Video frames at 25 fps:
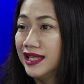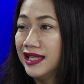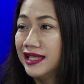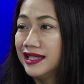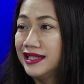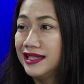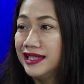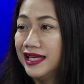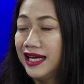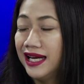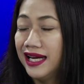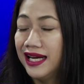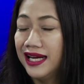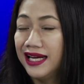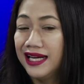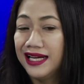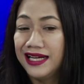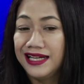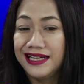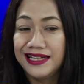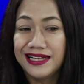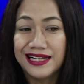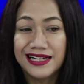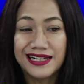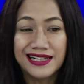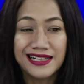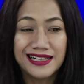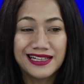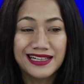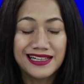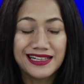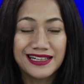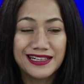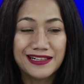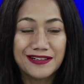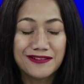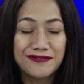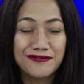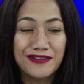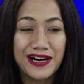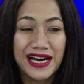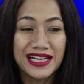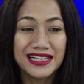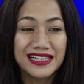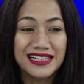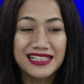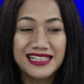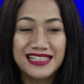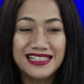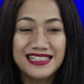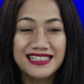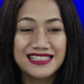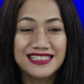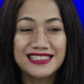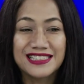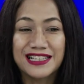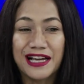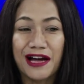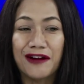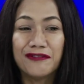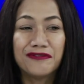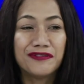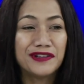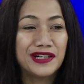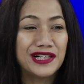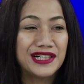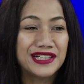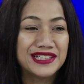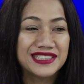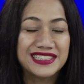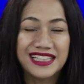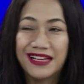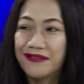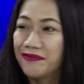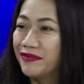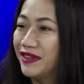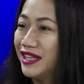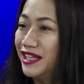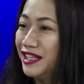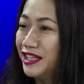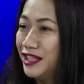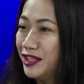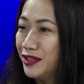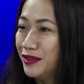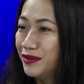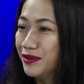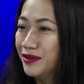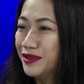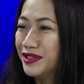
They finally discover something new.